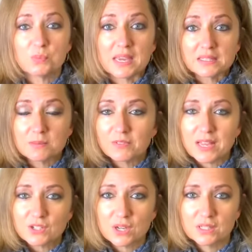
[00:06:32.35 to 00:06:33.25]
make some
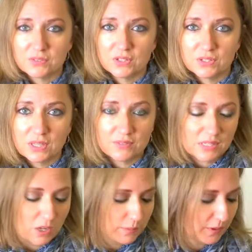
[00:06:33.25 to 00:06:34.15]
flashcards for yourself to
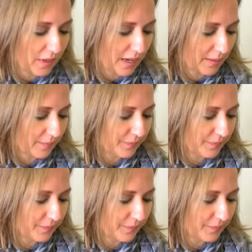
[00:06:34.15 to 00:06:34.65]
help you along.